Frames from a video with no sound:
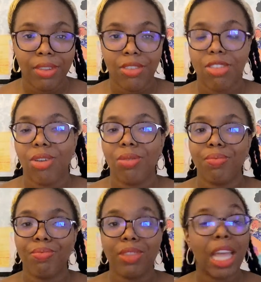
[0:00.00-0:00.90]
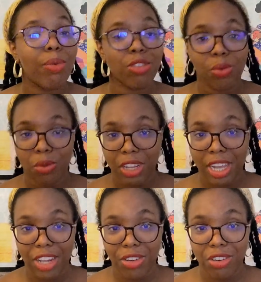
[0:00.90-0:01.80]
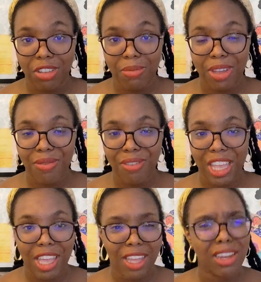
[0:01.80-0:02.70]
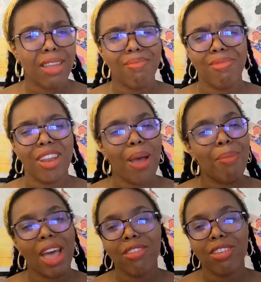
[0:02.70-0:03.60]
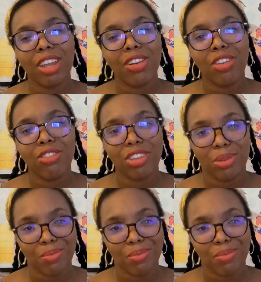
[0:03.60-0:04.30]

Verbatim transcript: So that was a cool thing I learned this month, and now I'm passing that on to you.